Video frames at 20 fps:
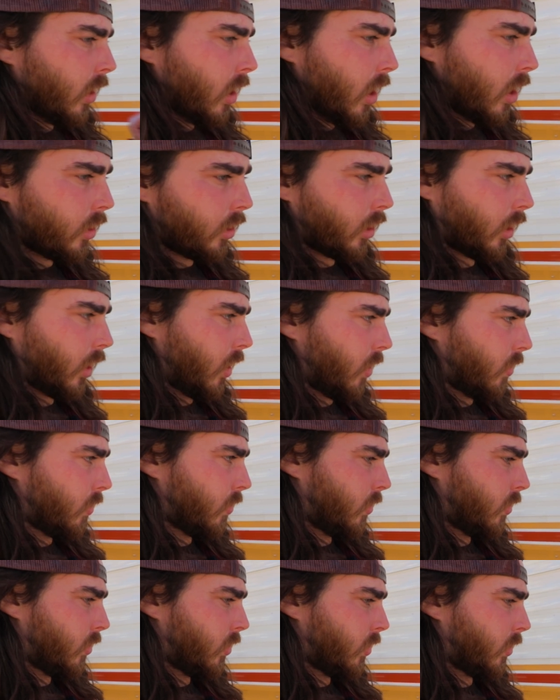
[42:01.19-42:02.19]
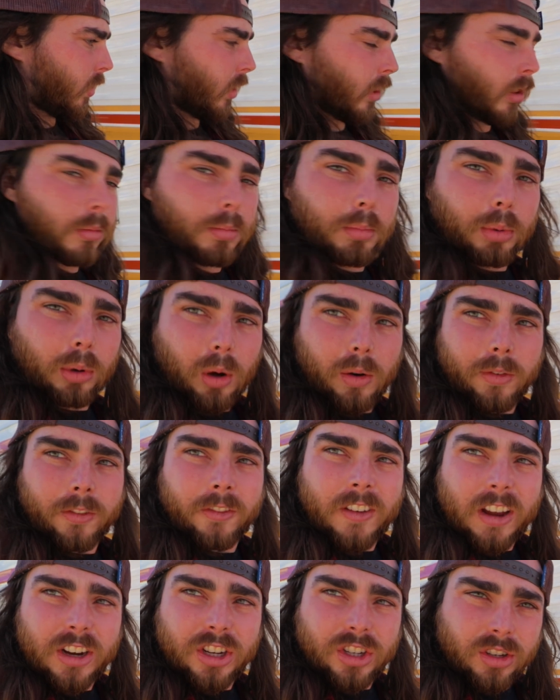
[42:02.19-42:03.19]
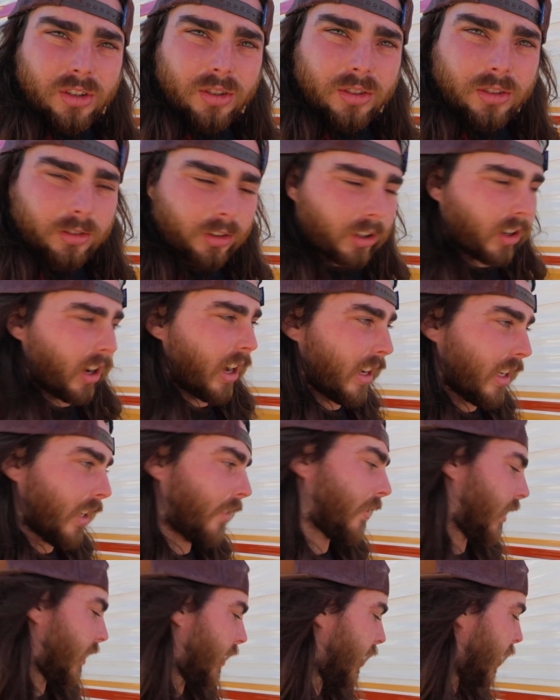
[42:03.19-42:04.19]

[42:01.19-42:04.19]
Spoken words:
undercoat, the professional grade even.